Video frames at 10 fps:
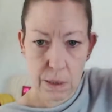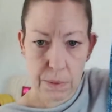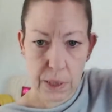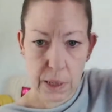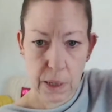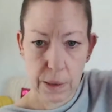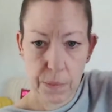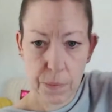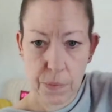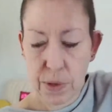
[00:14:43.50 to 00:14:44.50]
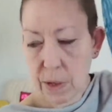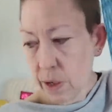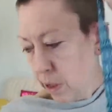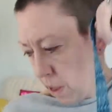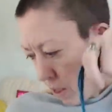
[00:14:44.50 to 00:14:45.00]
There we go.
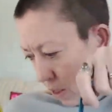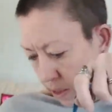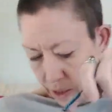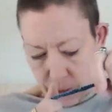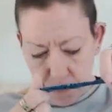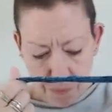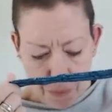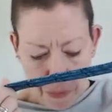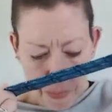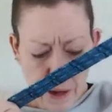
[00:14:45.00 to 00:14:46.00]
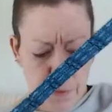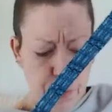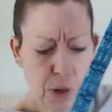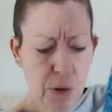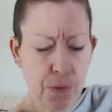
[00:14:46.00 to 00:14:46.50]
I've
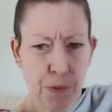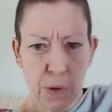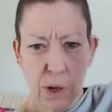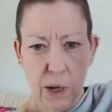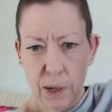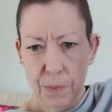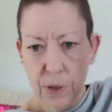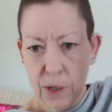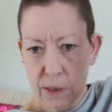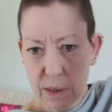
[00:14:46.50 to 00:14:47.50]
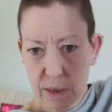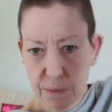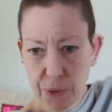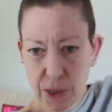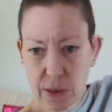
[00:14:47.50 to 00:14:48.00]
put it on for quite a high
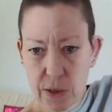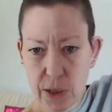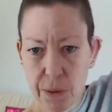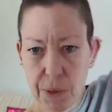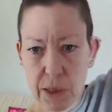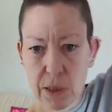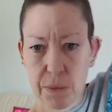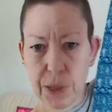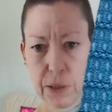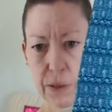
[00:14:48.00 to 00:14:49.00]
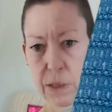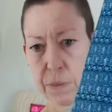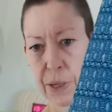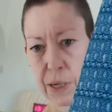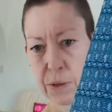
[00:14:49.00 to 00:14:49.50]
price, but I imagine about
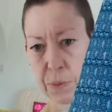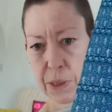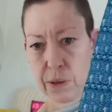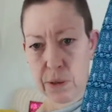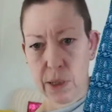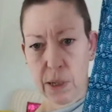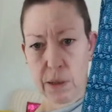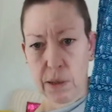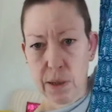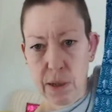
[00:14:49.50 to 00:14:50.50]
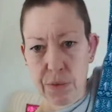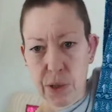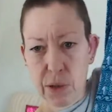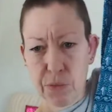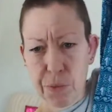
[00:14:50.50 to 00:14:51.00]
£30 back on that. I've
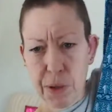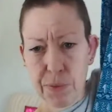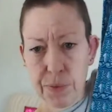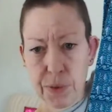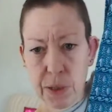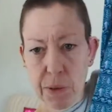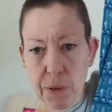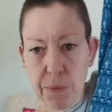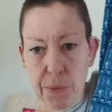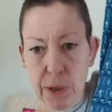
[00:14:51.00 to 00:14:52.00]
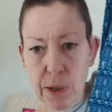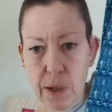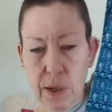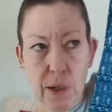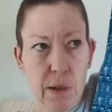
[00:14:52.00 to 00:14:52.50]
stuck it on for about £50 at the moment,
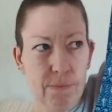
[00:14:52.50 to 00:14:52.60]
but